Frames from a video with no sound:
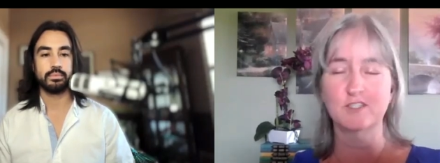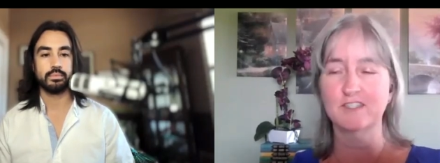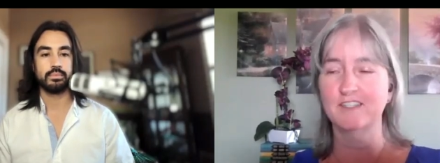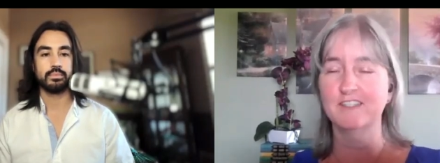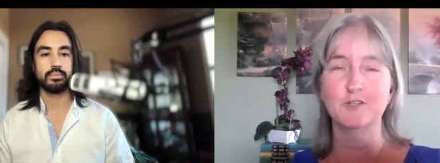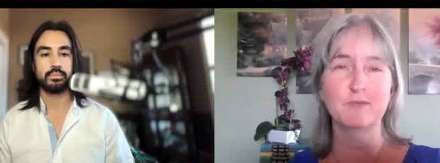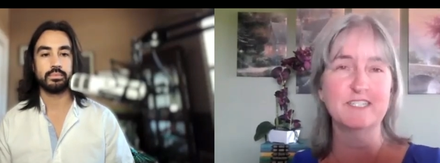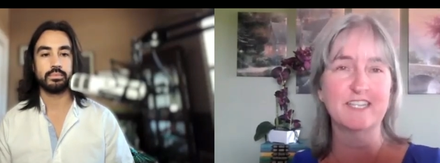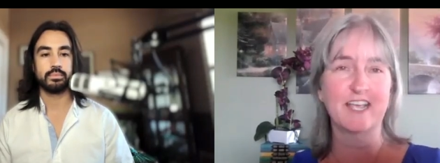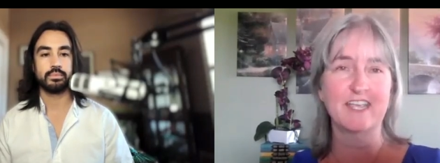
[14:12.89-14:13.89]
Speaker 1: is a little bit
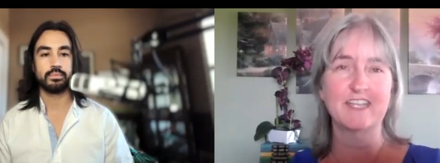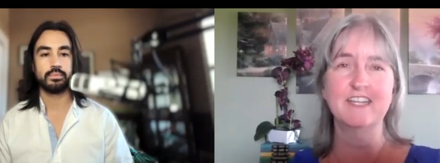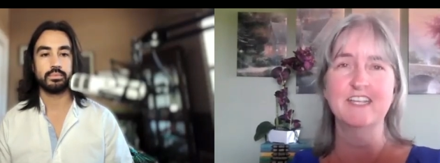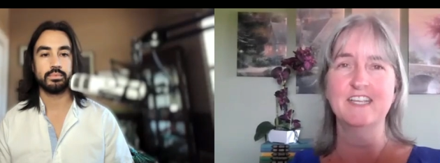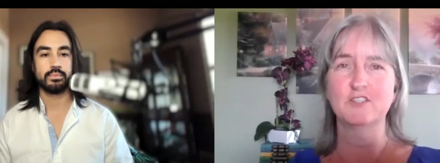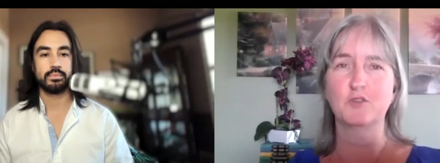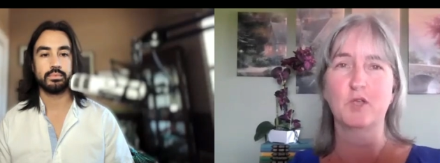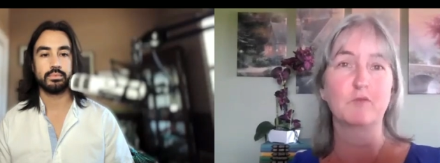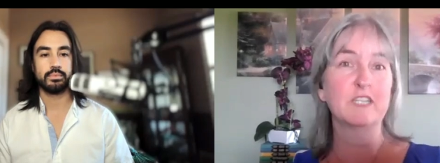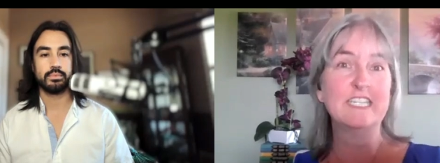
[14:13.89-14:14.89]
tight. So I
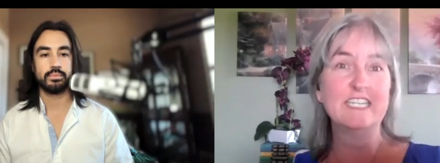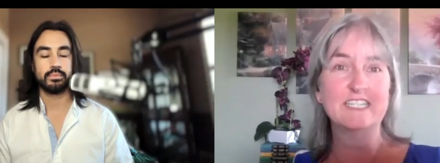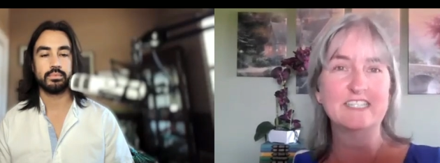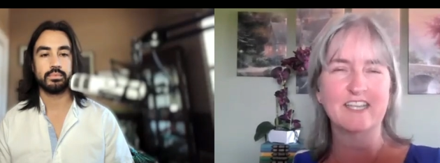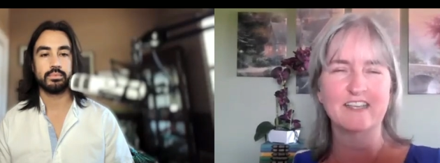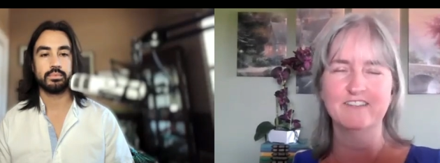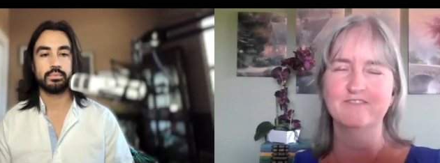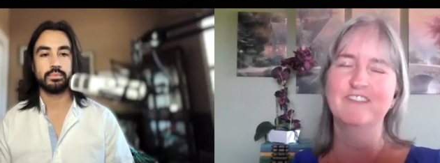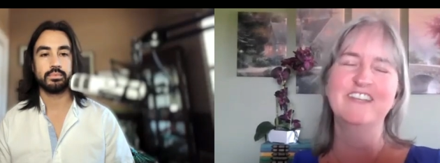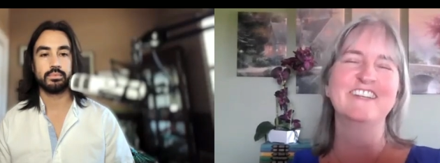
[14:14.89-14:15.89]
really need a sale.
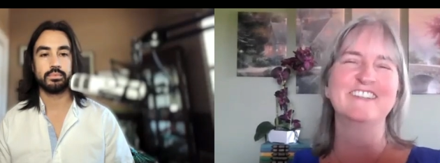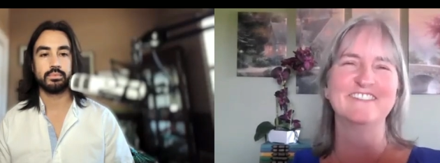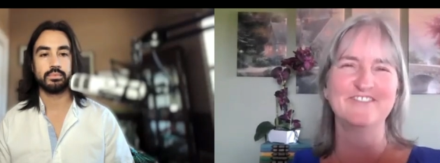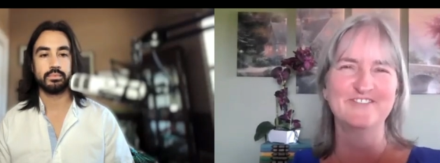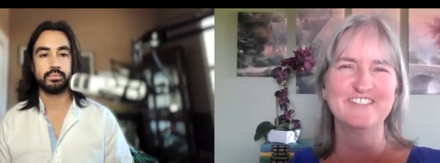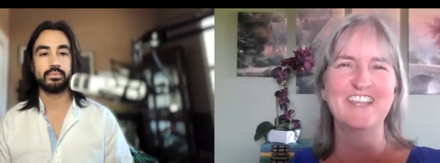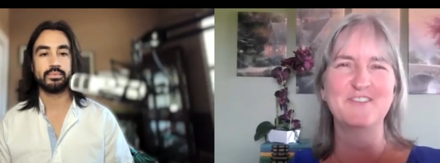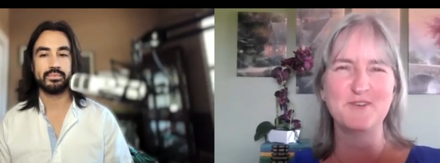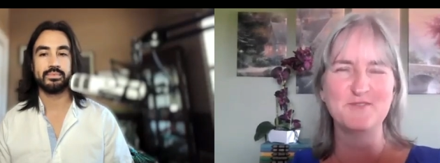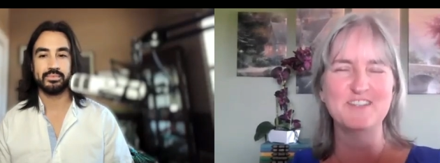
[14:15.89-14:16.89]
Like,
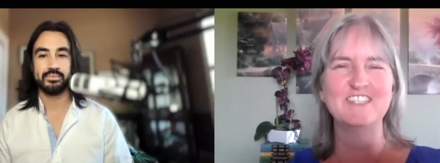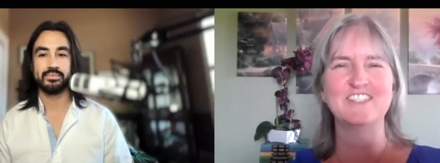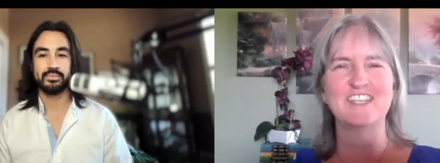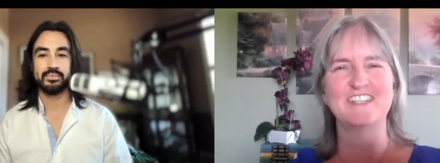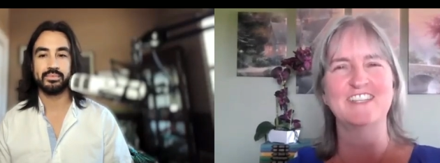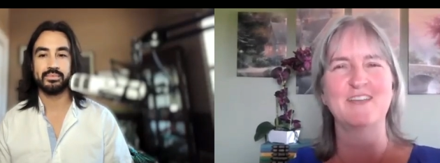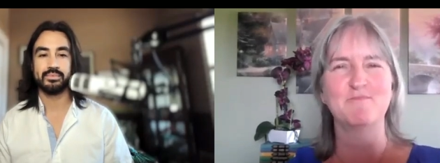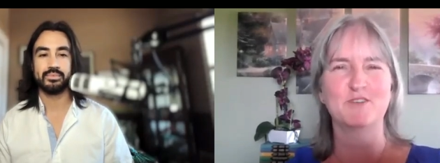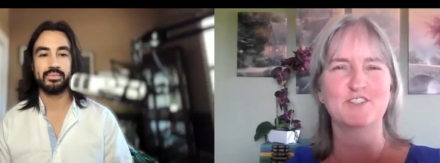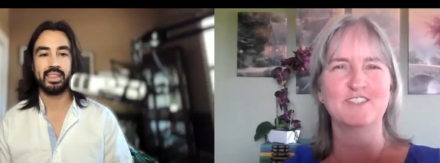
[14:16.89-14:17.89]
what would you say to that
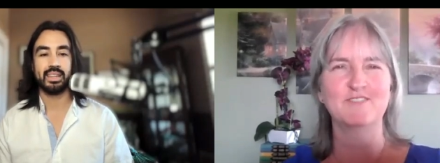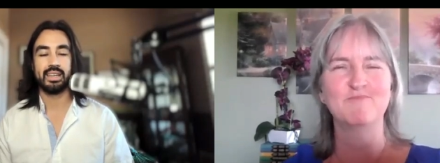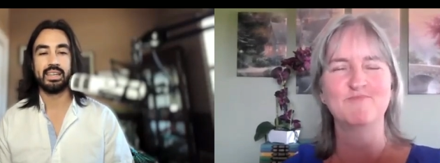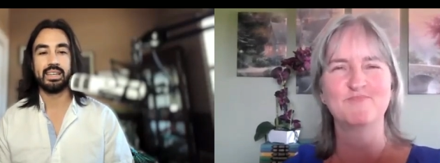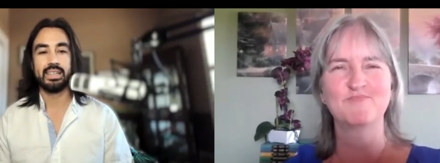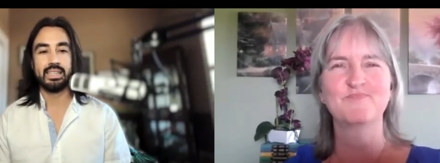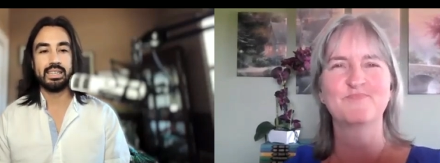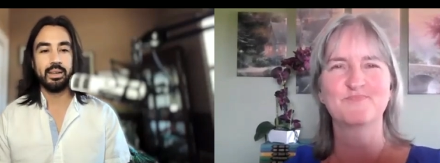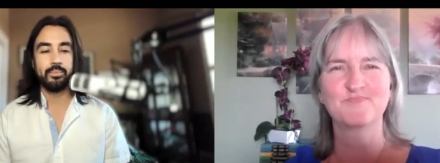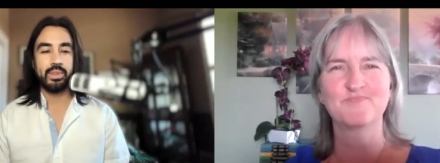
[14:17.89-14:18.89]
person?
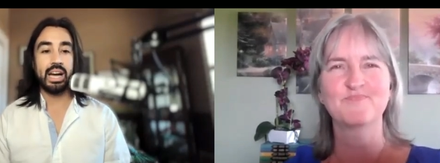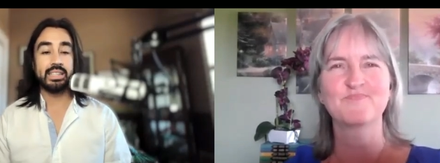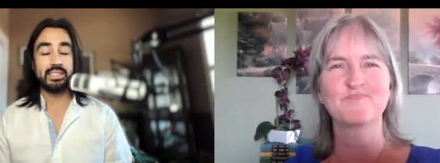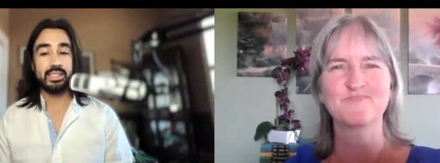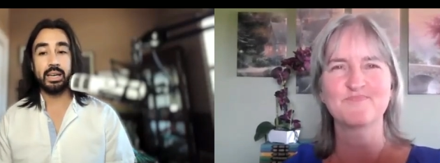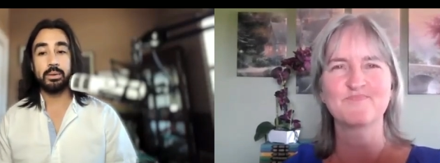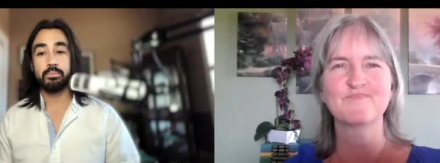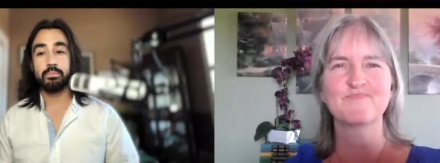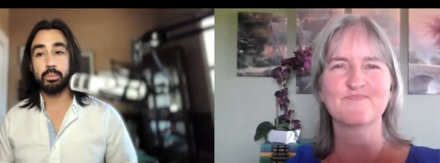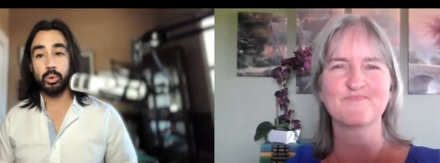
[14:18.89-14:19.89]
Speaker 2: Yeah, I'd say
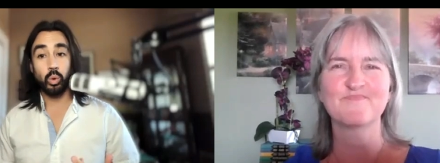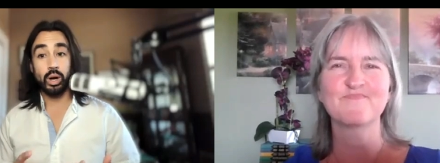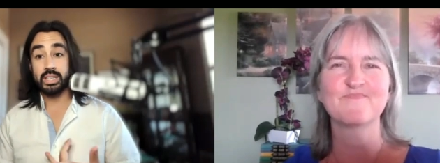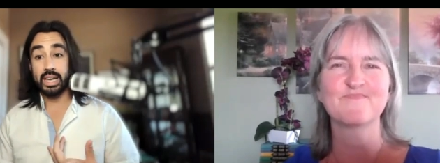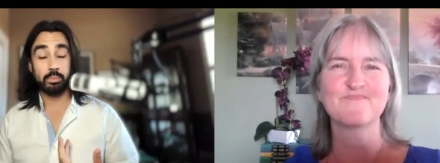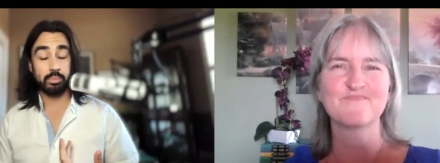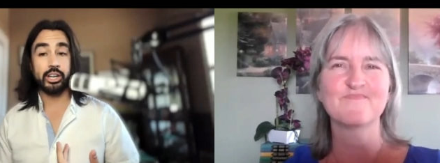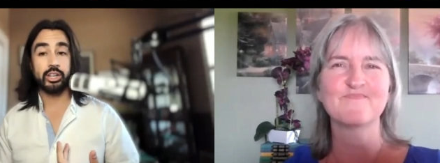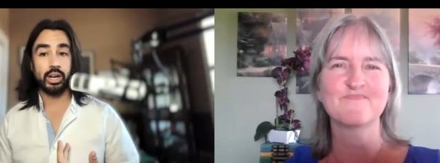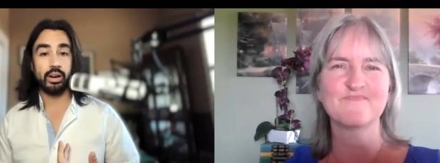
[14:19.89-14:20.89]
number one, take the
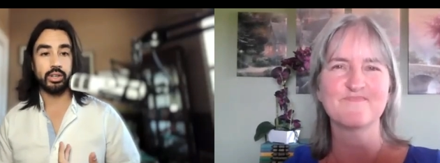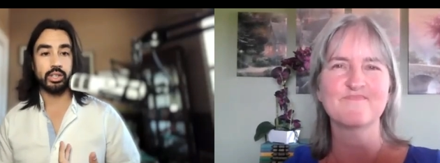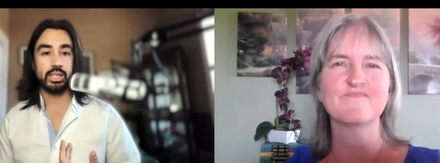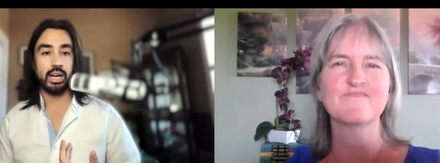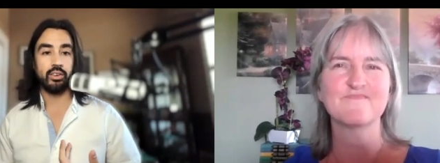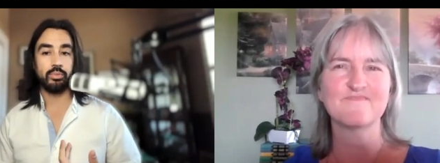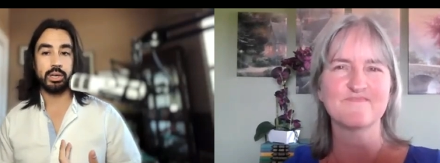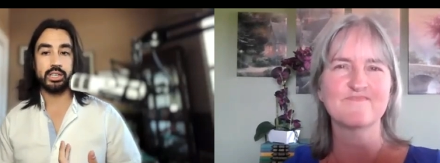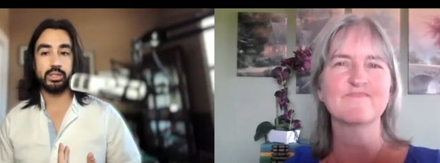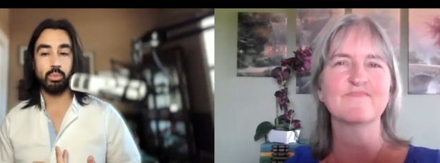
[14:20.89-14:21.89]
pressure off yourself,
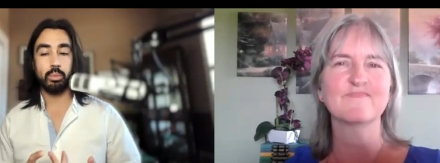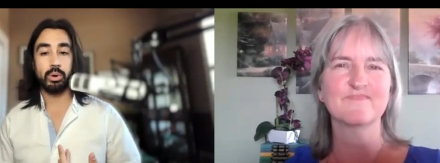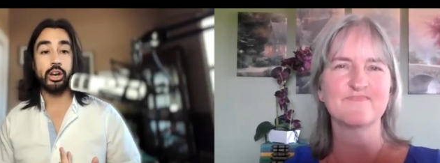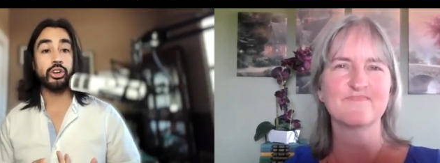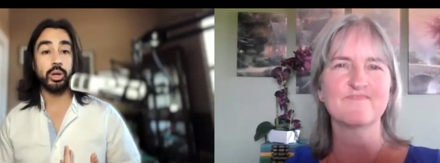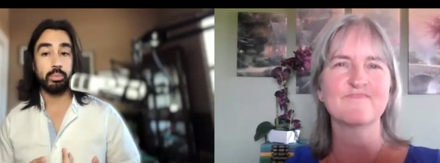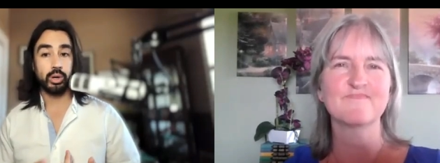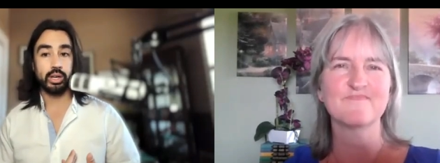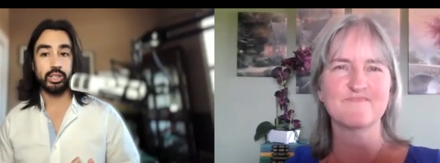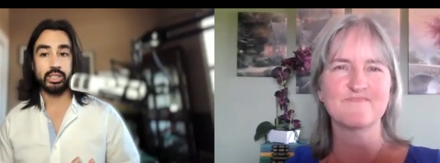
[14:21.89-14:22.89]
because the more pressure you put on
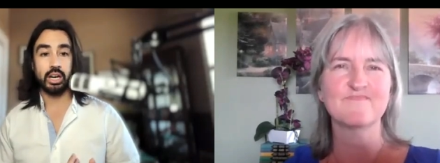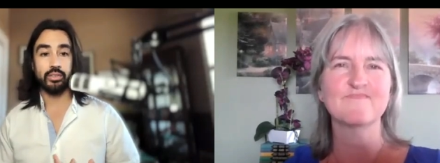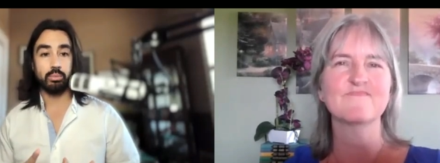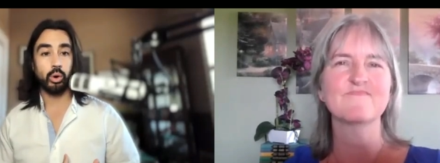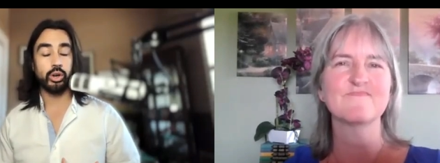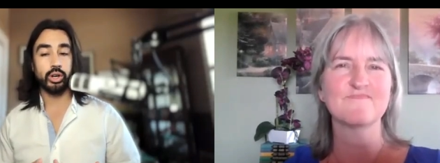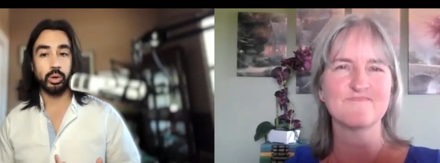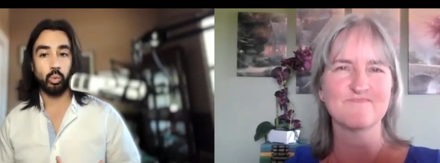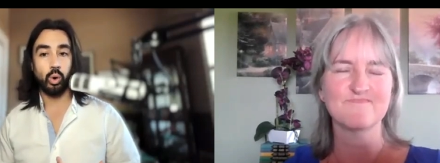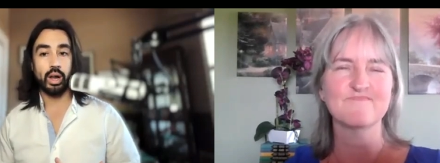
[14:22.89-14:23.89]
yourself, the more you're going to
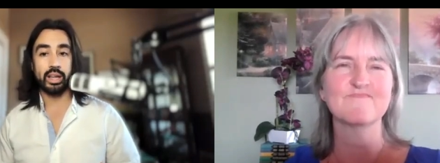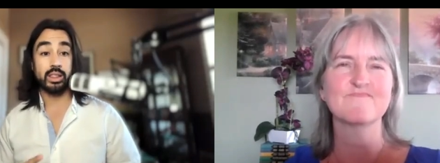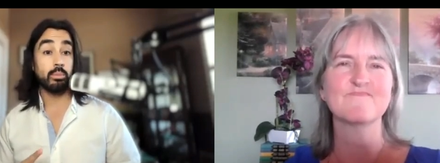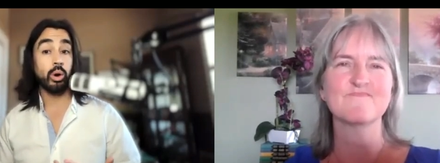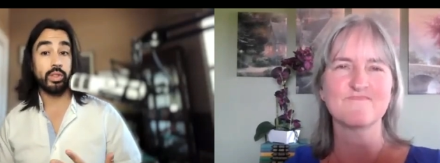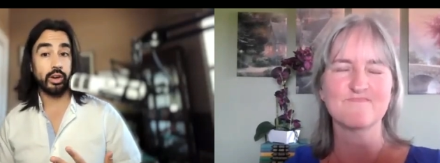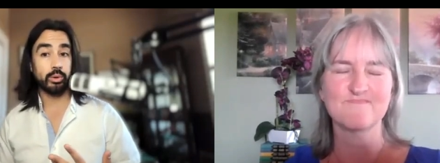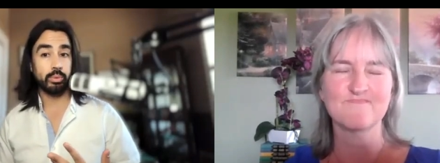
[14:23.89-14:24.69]
want it, the more the other